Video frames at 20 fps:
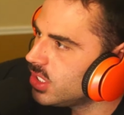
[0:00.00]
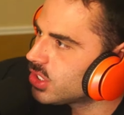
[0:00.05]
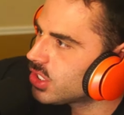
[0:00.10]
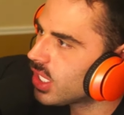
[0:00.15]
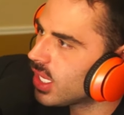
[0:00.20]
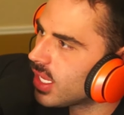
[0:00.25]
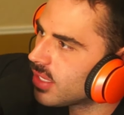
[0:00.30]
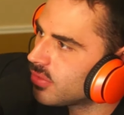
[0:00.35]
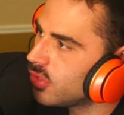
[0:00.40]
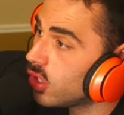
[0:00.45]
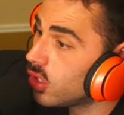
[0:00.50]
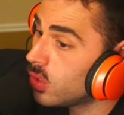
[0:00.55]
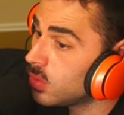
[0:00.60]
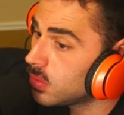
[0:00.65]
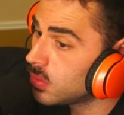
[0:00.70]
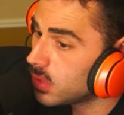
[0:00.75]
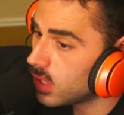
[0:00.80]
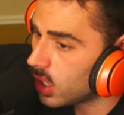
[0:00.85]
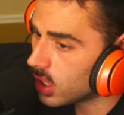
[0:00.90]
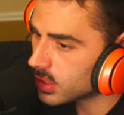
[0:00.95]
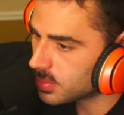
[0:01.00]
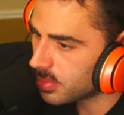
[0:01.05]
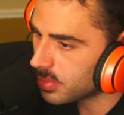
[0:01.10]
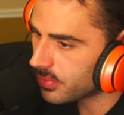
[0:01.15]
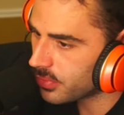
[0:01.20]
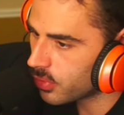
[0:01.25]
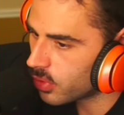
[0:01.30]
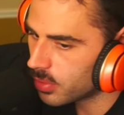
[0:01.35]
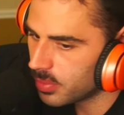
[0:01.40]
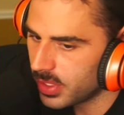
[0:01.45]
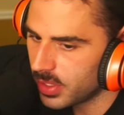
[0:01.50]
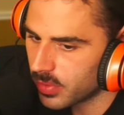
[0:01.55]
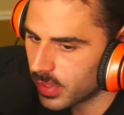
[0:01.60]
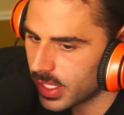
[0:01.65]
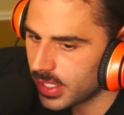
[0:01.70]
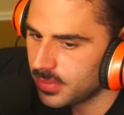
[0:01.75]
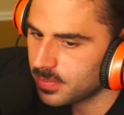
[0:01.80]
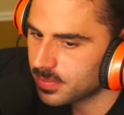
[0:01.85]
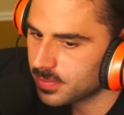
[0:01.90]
shall have no gods before me, right?